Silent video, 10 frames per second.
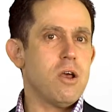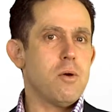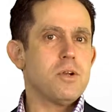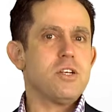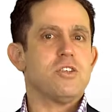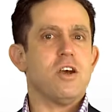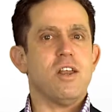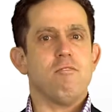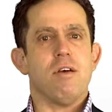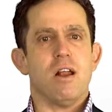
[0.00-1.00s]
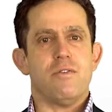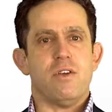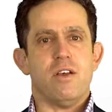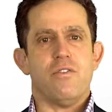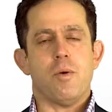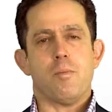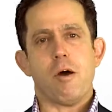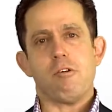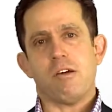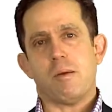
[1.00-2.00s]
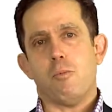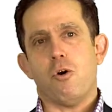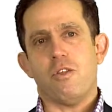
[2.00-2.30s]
which is only relevant if you're borrowing more